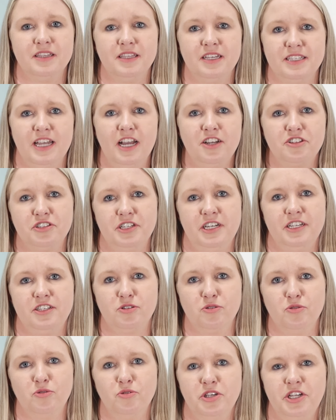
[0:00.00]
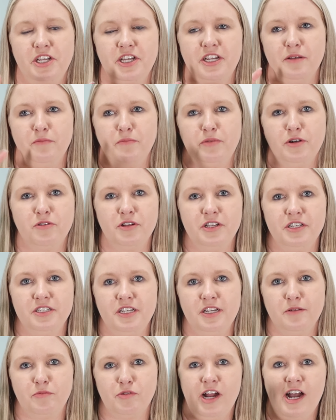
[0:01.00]
there's actually a tool that you can build
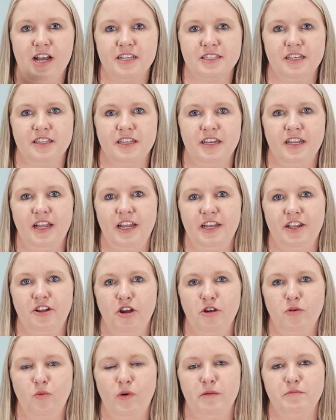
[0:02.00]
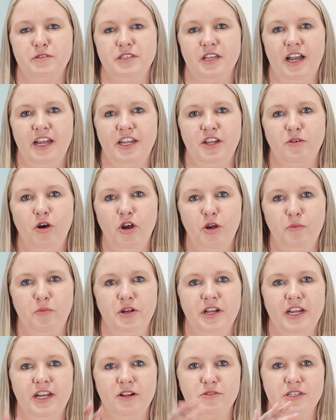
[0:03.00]
into your browser that any website you
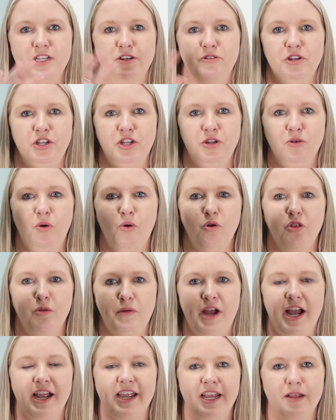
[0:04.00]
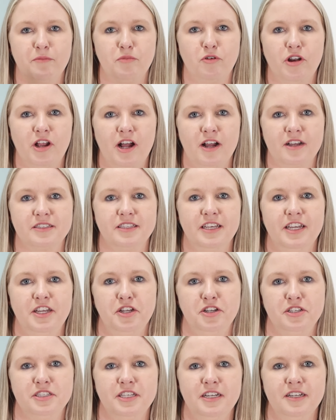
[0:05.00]
open, it'll tell you all the backing products they're
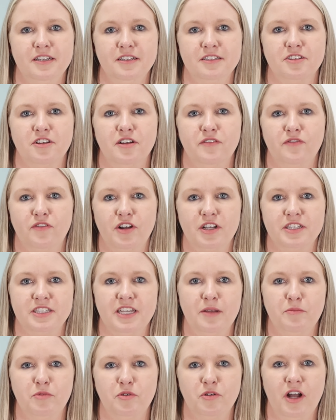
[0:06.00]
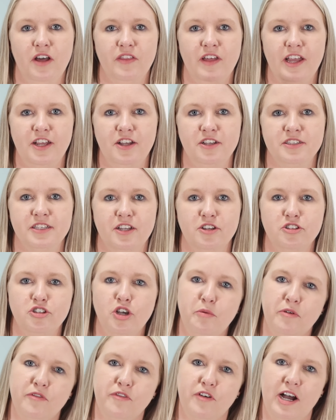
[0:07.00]
using. So for example, are they using a
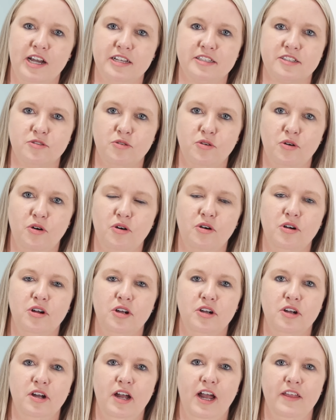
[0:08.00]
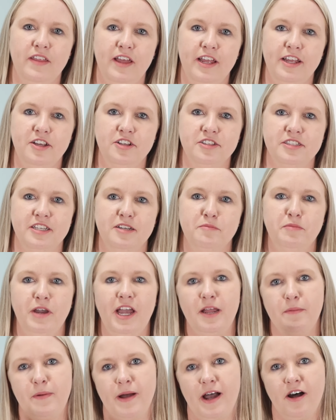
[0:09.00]
Shopify store? Are they using
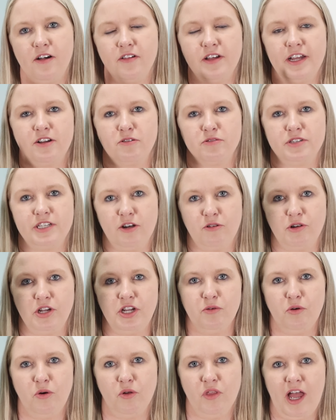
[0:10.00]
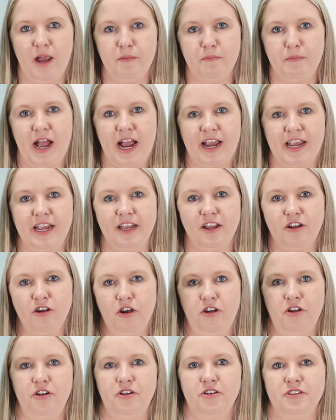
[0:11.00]
PayPal? It'll tell you all that backing
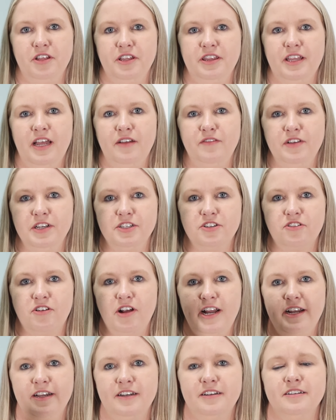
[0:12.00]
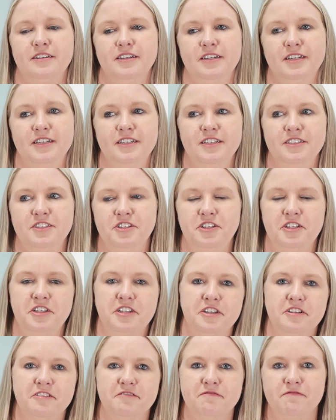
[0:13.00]
code that they've integrated, so you
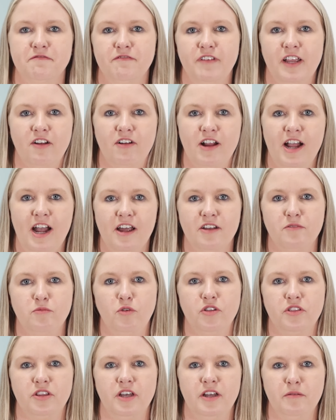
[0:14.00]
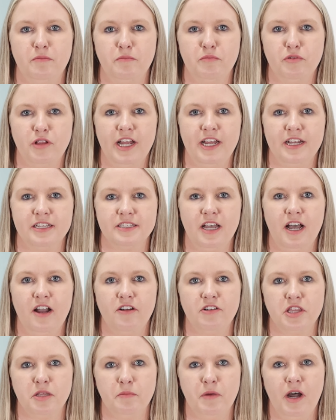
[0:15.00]
can figure out what the players
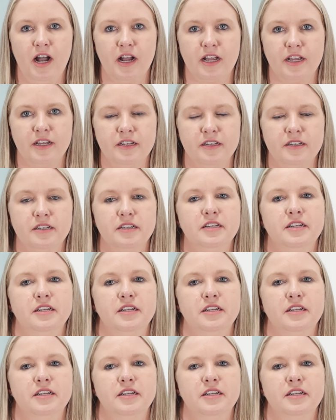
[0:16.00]
are in the market.